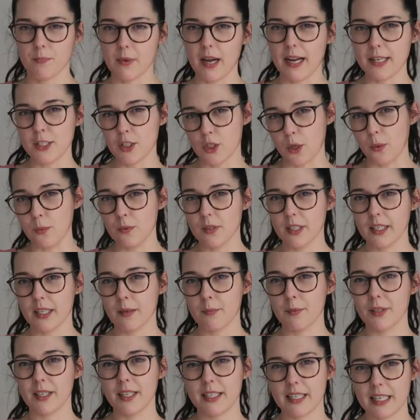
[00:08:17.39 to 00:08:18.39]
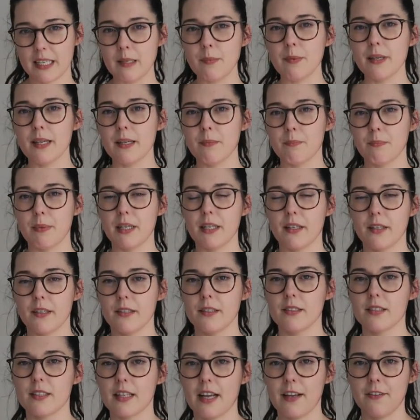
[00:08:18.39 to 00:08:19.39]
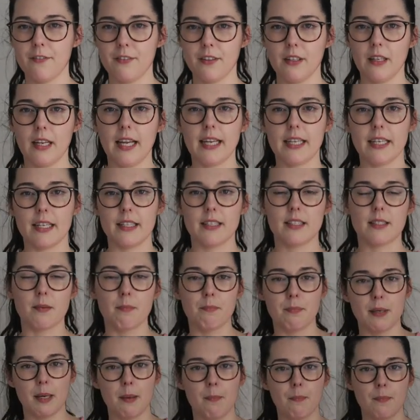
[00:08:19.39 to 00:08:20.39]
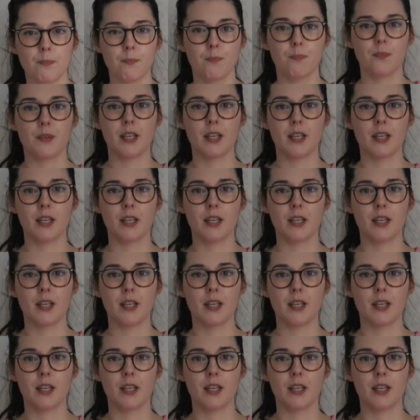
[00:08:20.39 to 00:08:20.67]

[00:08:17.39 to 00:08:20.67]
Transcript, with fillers: I don't think I'm gonna keep it because I feel like it's a bit